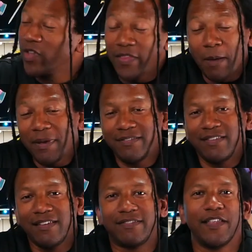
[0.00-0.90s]
and that makes
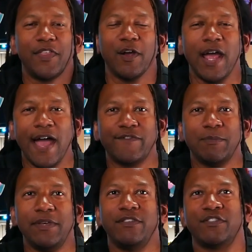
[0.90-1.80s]
sense that there have to
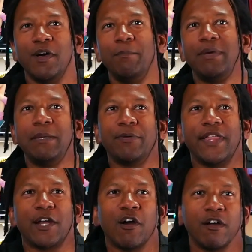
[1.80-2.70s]
be some people
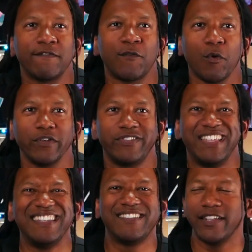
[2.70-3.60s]
that are force
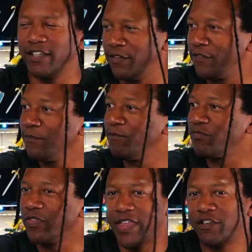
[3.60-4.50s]
sensitive
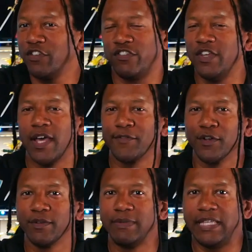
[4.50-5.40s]
that just
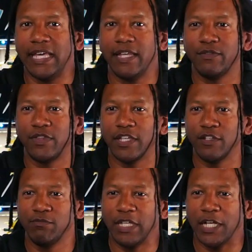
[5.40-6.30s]
never get
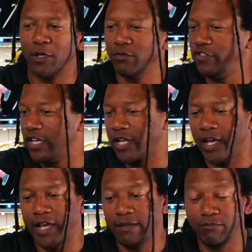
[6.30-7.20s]
the,
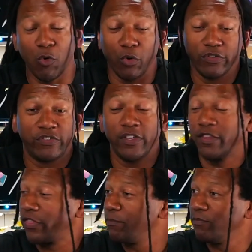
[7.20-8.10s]
Jedi or
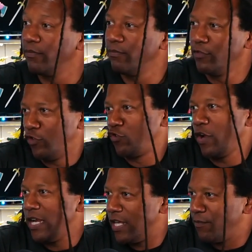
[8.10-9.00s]
Sith
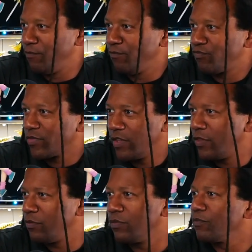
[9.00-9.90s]
training. It's kind
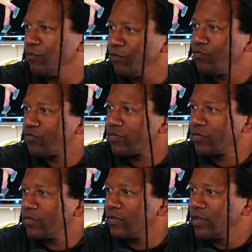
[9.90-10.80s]
of like a latency
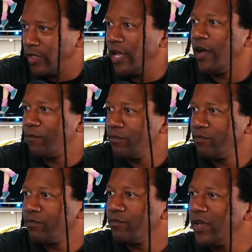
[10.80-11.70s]
thing. It's
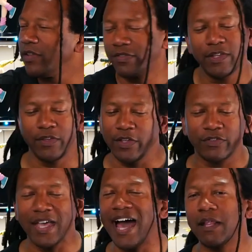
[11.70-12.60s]
in them. It's
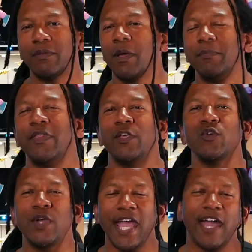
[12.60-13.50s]
got it. You
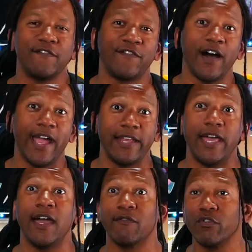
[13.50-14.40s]
can't find
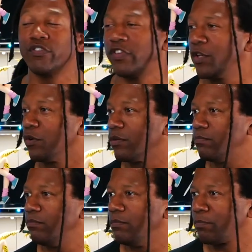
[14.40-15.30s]
every single
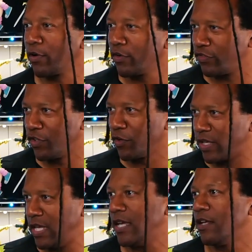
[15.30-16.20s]
person or
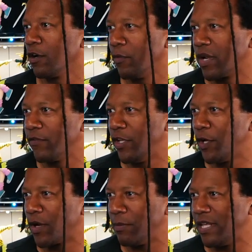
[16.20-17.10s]
kid or whatever, you know what I mean?